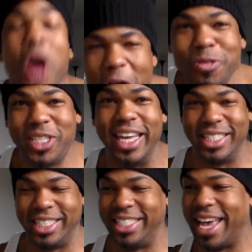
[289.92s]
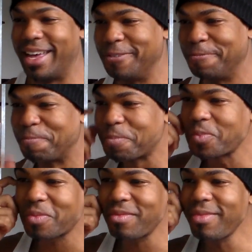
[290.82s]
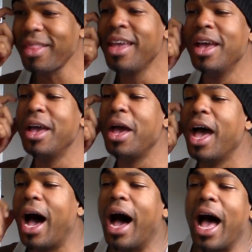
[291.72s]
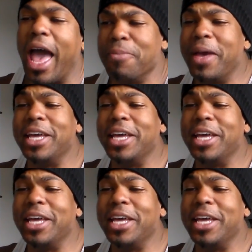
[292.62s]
wrote this shit? And